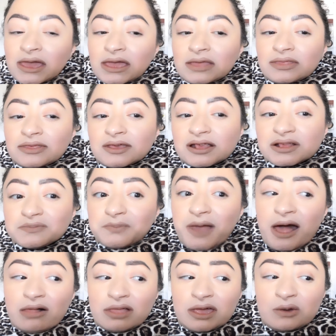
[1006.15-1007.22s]
If this
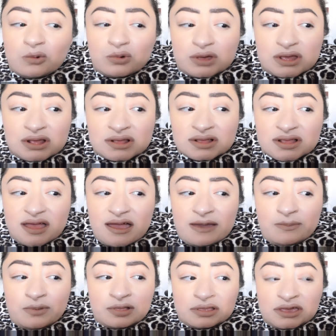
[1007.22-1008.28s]
palette was,
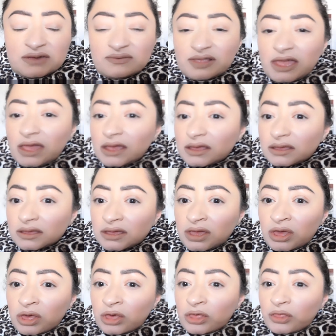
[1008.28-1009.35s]
I believe, like
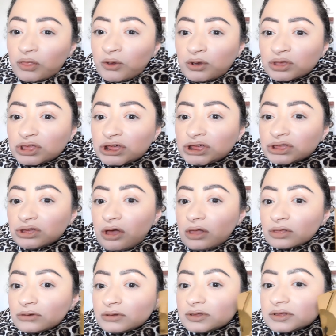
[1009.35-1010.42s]
$13.
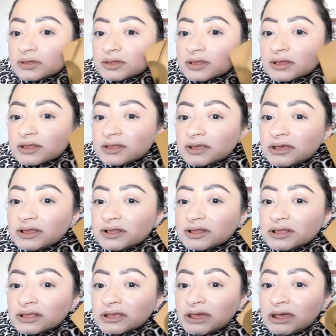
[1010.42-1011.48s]
This is the
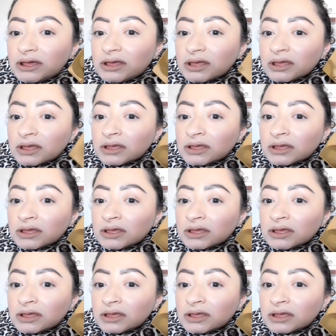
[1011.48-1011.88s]
Sleek